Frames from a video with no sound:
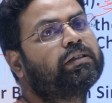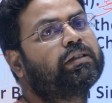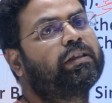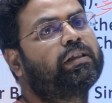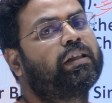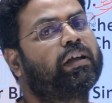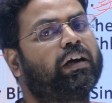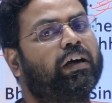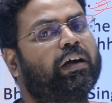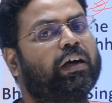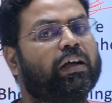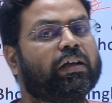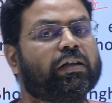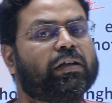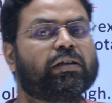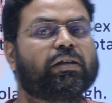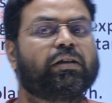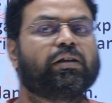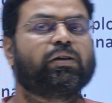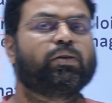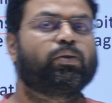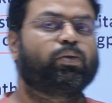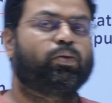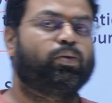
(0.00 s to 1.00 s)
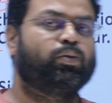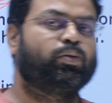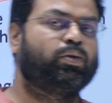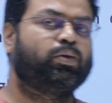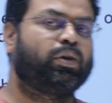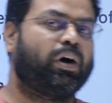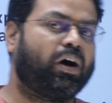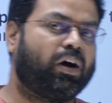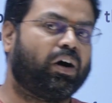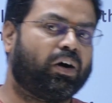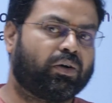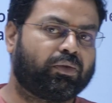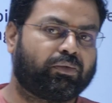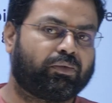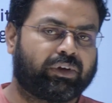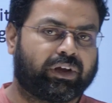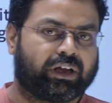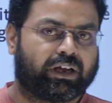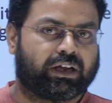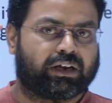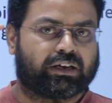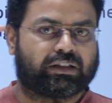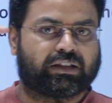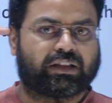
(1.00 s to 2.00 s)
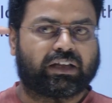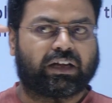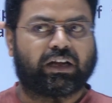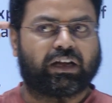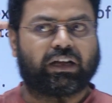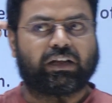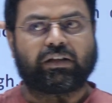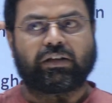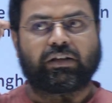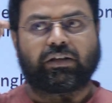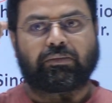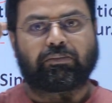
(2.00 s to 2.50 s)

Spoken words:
the Oraon were the